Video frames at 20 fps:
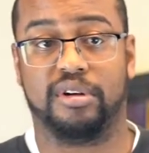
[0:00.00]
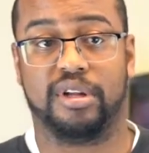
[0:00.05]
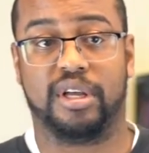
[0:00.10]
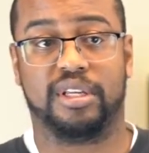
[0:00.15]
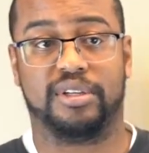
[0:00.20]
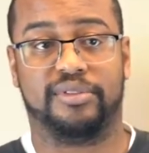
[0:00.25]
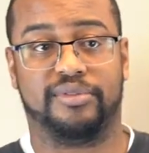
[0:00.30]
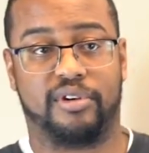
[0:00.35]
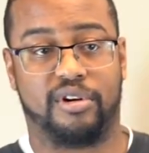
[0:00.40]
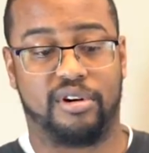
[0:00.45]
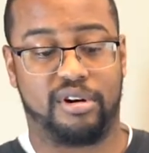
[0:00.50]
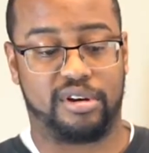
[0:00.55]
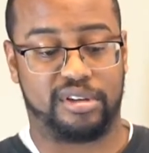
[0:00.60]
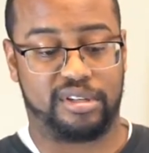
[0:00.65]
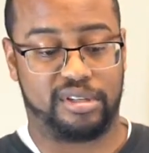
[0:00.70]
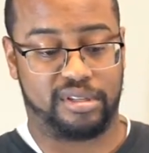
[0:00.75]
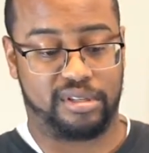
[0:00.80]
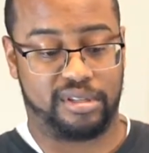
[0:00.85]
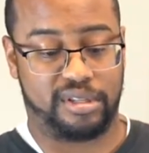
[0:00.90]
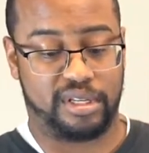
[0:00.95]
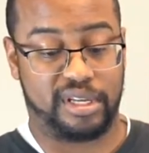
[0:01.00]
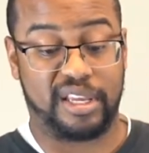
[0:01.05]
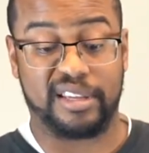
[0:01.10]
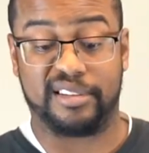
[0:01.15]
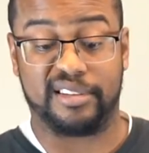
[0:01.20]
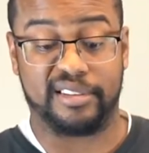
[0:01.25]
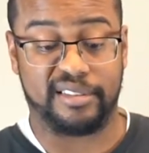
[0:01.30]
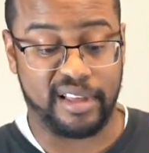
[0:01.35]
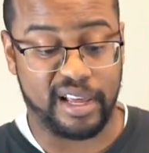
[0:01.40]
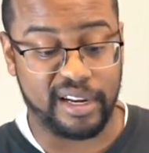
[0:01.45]
as far as the
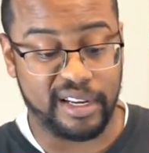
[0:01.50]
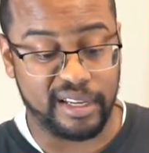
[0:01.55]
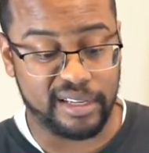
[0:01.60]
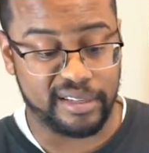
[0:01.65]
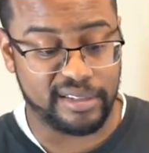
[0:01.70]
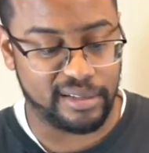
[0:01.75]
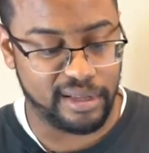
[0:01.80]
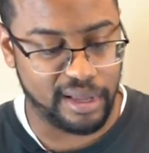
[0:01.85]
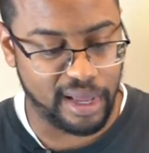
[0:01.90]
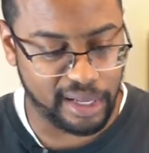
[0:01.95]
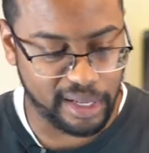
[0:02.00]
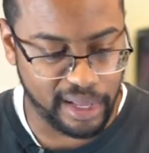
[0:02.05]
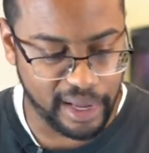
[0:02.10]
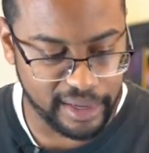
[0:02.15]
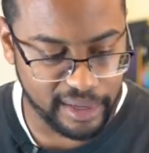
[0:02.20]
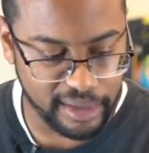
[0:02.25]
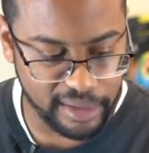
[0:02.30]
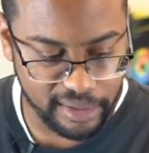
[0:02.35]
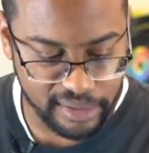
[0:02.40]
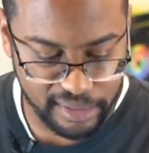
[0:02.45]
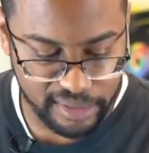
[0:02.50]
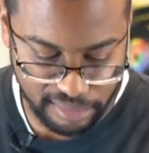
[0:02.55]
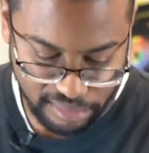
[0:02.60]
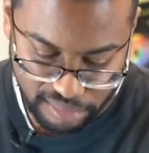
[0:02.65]
aesthetics, I like it.